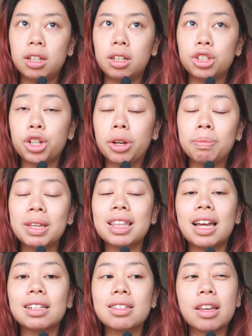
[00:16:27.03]
showing me
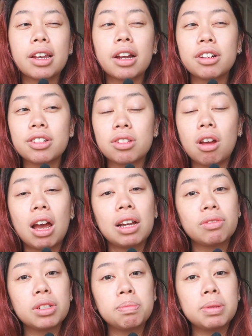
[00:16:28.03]
that skincare does not
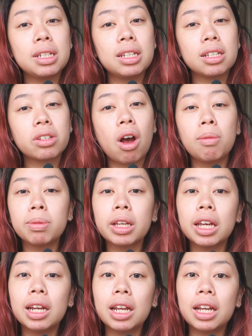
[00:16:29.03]
have to be as
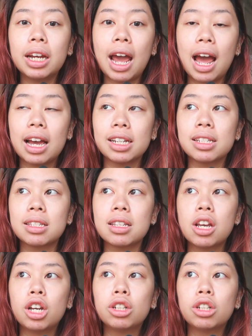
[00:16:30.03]
complicated as